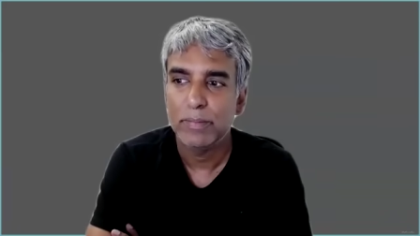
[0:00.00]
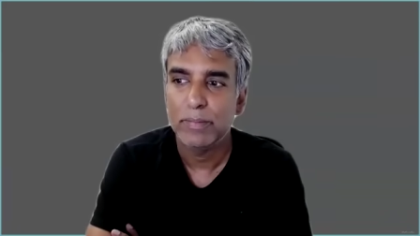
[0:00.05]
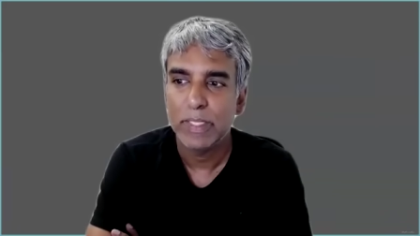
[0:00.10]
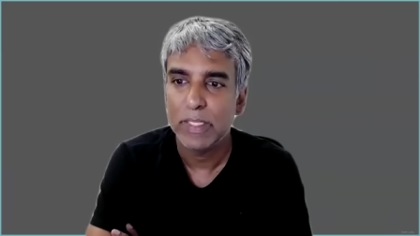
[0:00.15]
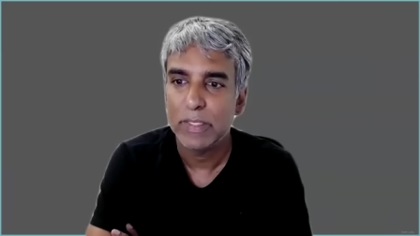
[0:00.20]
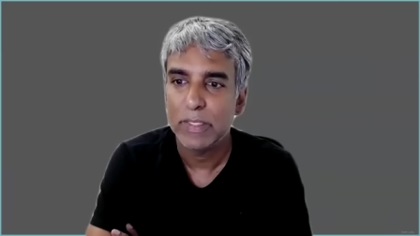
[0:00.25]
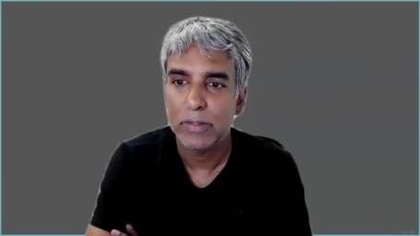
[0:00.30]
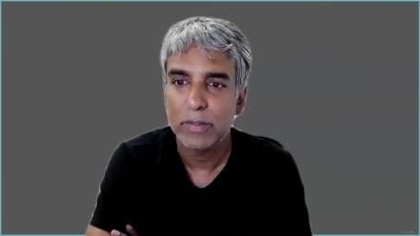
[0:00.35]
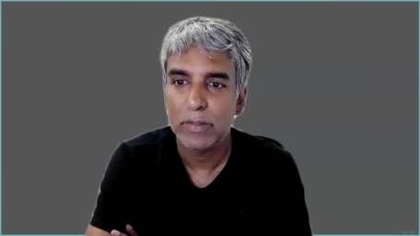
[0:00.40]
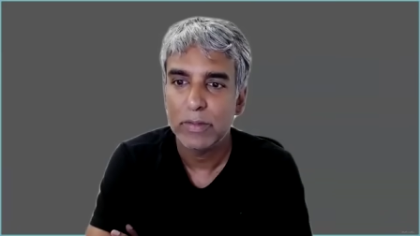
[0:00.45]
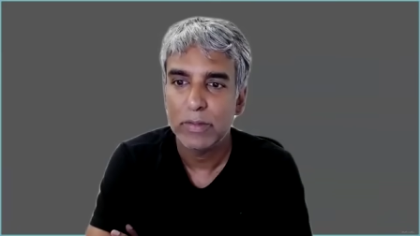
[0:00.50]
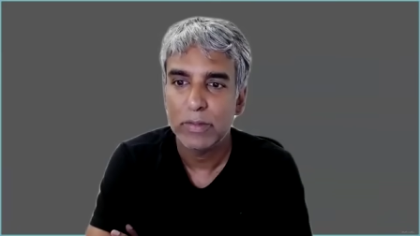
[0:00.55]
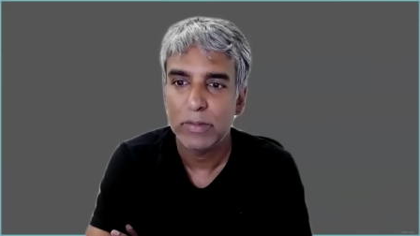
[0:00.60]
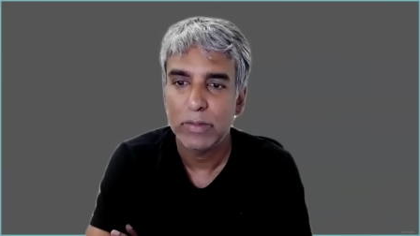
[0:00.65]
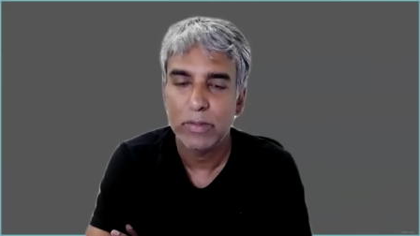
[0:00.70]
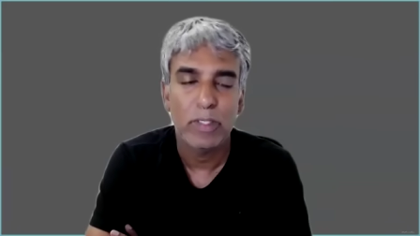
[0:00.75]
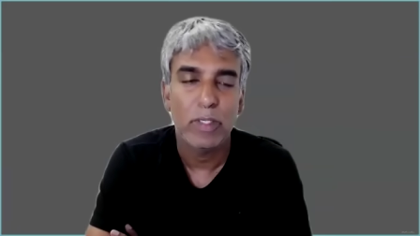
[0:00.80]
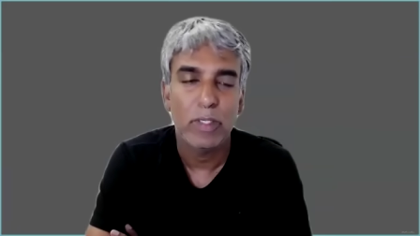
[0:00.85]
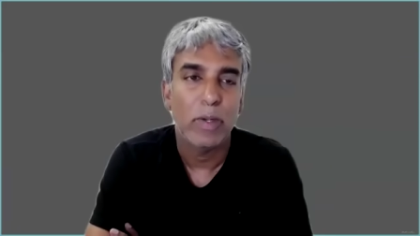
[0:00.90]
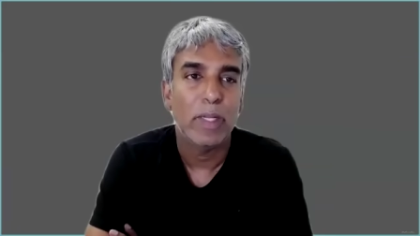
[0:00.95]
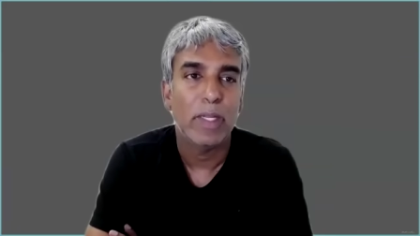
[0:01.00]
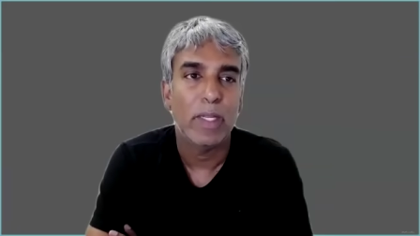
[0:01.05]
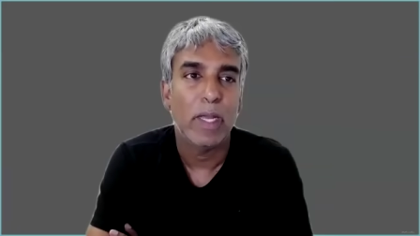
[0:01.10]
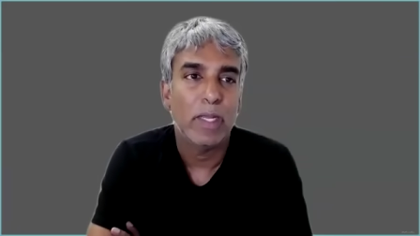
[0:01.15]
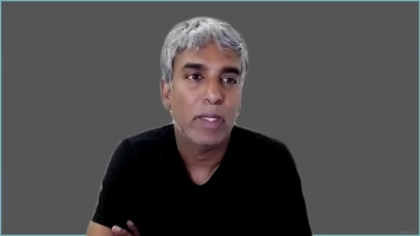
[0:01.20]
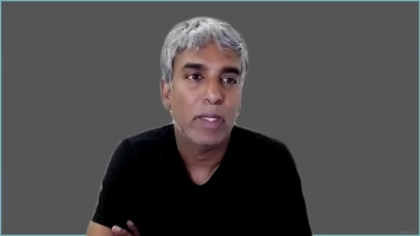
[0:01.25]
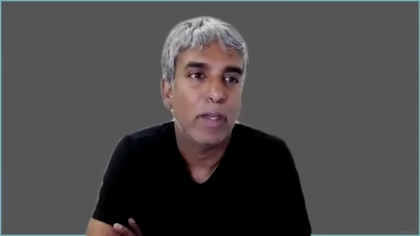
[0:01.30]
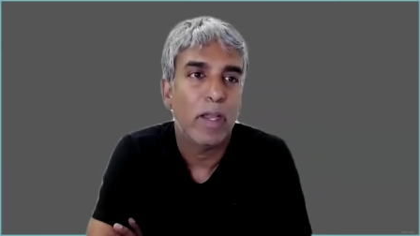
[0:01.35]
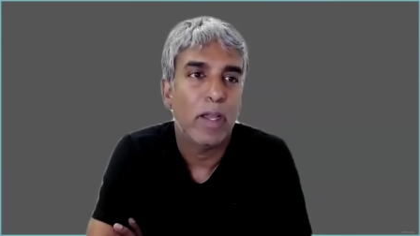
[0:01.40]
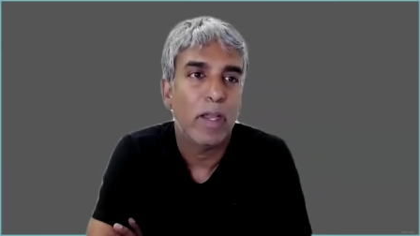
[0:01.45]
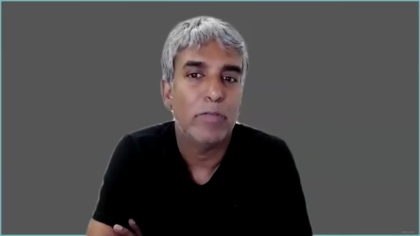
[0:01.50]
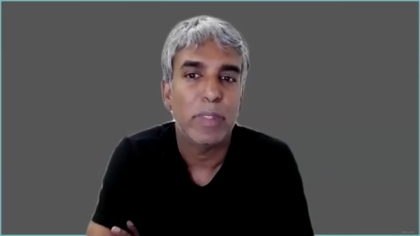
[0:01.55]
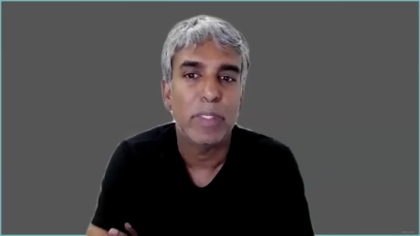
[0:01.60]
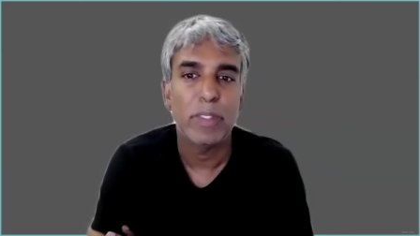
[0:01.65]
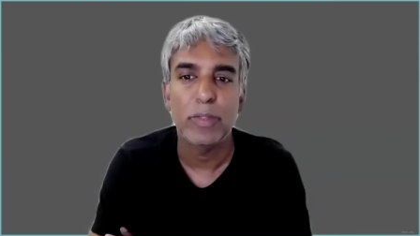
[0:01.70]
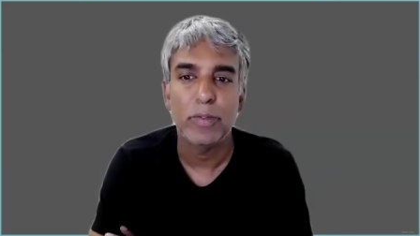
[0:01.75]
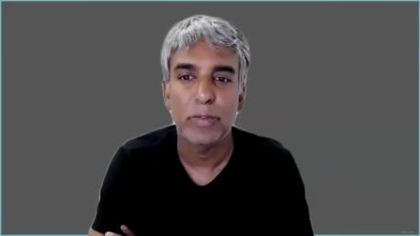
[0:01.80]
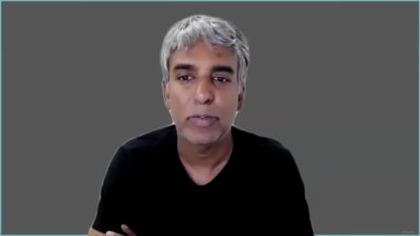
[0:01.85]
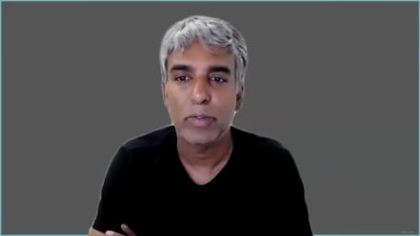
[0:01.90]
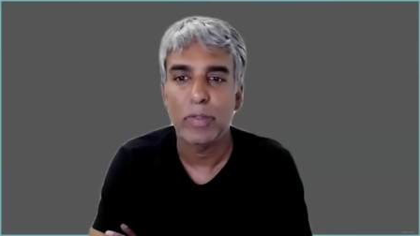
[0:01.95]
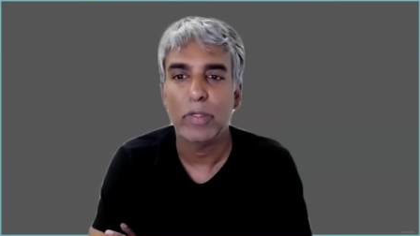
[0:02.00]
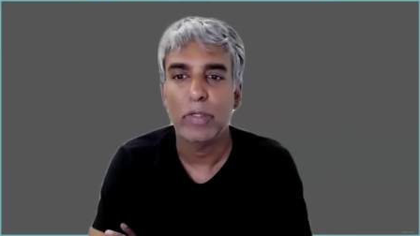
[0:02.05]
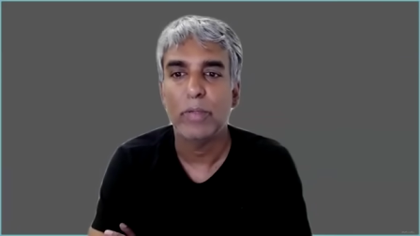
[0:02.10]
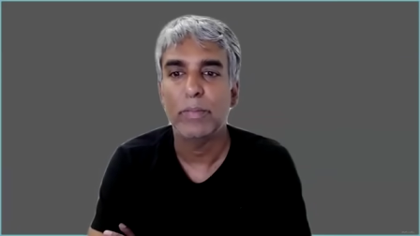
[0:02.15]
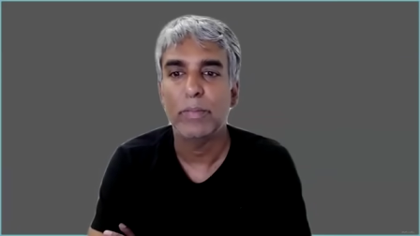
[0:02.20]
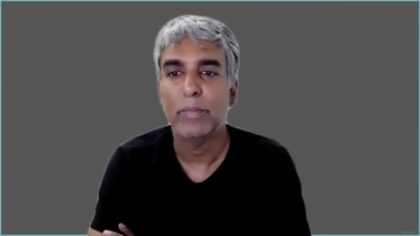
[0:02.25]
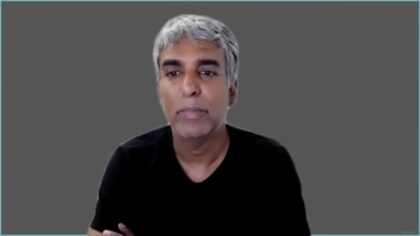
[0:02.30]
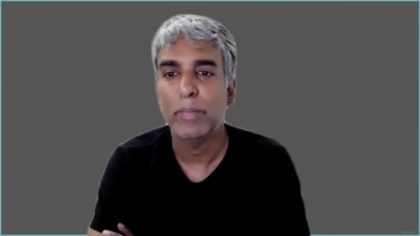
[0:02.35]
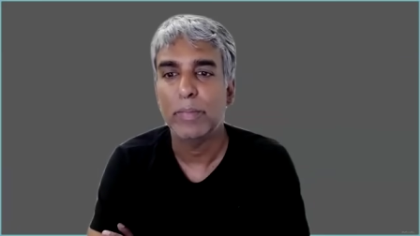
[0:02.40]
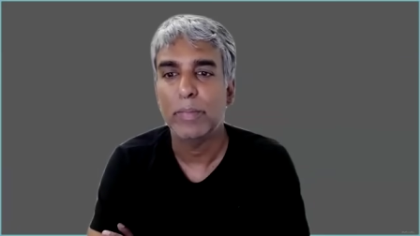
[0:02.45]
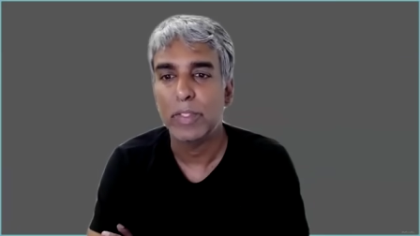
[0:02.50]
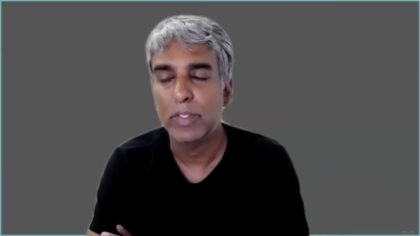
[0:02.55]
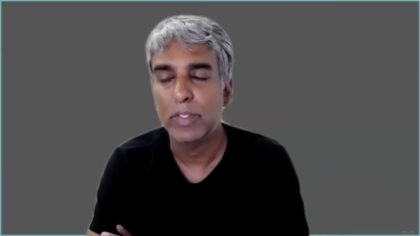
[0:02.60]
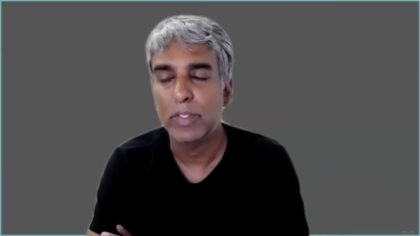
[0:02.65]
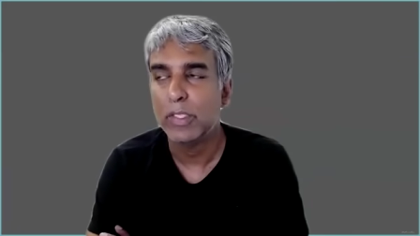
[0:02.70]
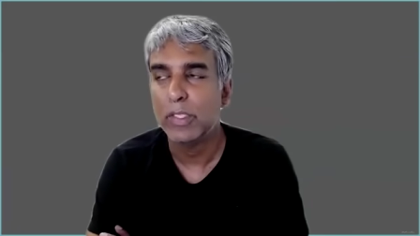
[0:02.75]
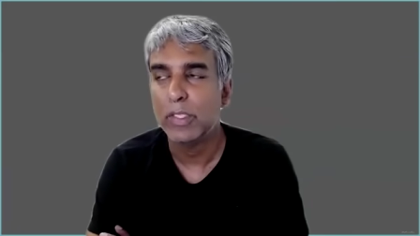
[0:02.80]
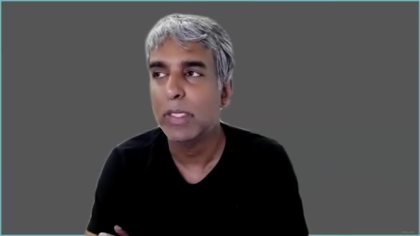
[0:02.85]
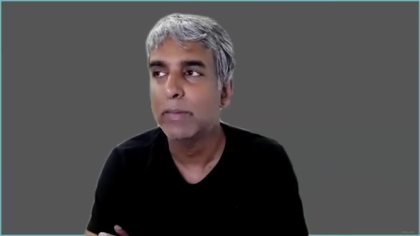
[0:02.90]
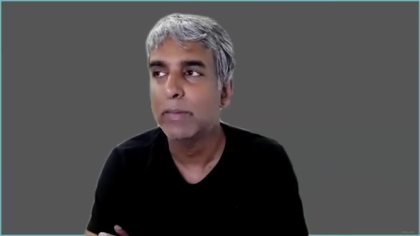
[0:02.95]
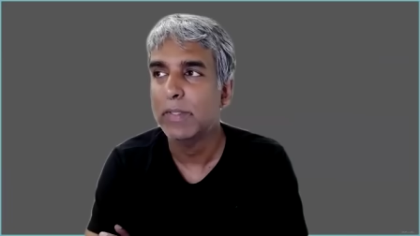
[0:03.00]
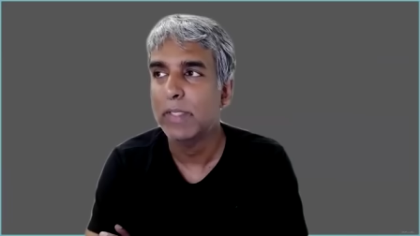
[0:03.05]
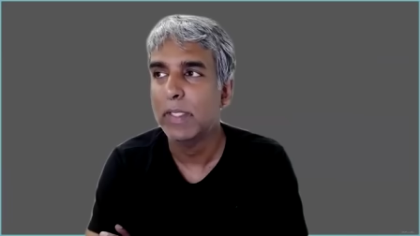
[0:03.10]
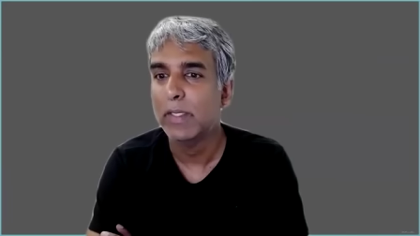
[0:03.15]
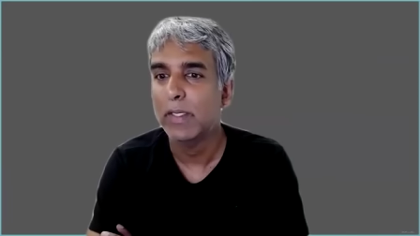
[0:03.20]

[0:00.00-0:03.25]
biggest, I've been to New York a bunch of times.